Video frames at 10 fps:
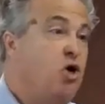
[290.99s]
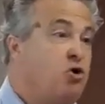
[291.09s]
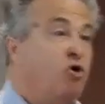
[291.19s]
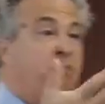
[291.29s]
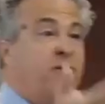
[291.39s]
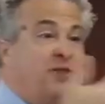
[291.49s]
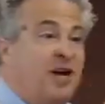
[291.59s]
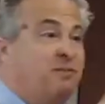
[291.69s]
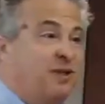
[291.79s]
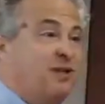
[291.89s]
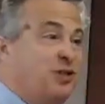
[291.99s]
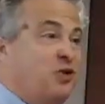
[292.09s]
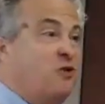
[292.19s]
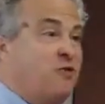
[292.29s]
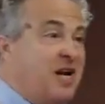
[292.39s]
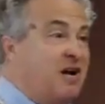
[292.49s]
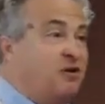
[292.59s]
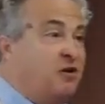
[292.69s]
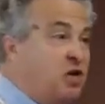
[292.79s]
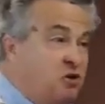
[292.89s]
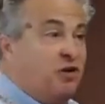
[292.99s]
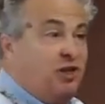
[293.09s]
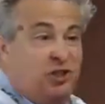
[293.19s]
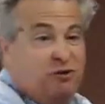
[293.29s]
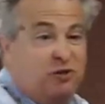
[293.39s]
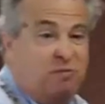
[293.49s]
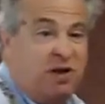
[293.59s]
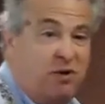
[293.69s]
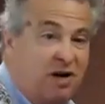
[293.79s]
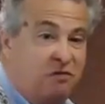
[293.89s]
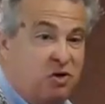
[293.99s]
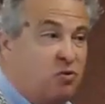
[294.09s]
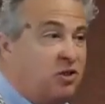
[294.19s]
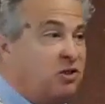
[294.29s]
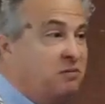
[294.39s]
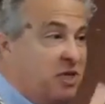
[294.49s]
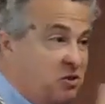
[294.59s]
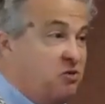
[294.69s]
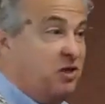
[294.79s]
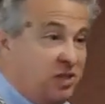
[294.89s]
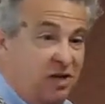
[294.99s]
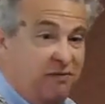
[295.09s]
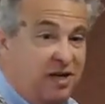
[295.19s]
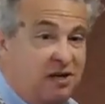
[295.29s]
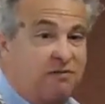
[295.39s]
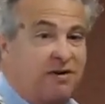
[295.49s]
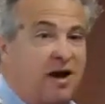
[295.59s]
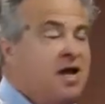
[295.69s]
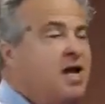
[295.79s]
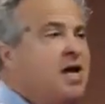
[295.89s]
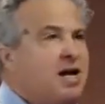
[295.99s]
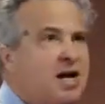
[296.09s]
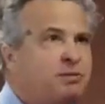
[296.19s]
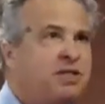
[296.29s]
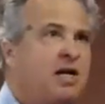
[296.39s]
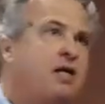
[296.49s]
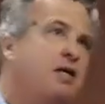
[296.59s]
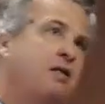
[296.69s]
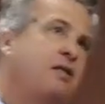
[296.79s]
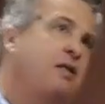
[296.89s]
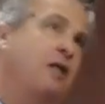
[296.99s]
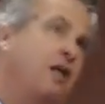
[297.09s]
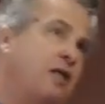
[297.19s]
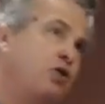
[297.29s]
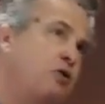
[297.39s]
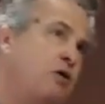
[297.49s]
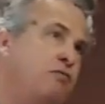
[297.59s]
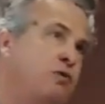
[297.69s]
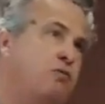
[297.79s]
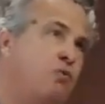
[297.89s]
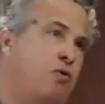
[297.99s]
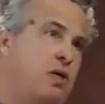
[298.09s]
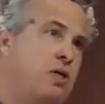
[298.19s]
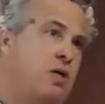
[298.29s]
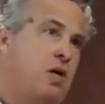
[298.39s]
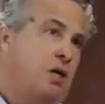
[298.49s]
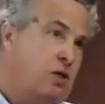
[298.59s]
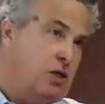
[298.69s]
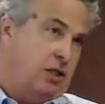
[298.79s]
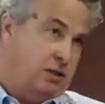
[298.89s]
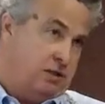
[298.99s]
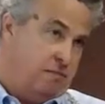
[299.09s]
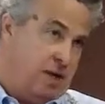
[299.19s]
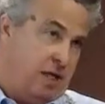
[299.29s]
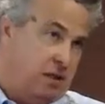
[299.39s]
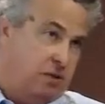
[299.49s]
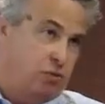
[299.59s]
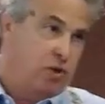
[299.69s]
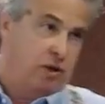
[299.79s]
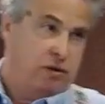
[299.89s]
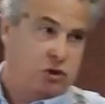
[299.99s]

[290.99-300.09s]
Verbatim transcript: Your perception is your reality. You can choose to be whatever you want to be. You can self-identify. And I'm standing at the uh, at the stove this morning, cooking some bacon with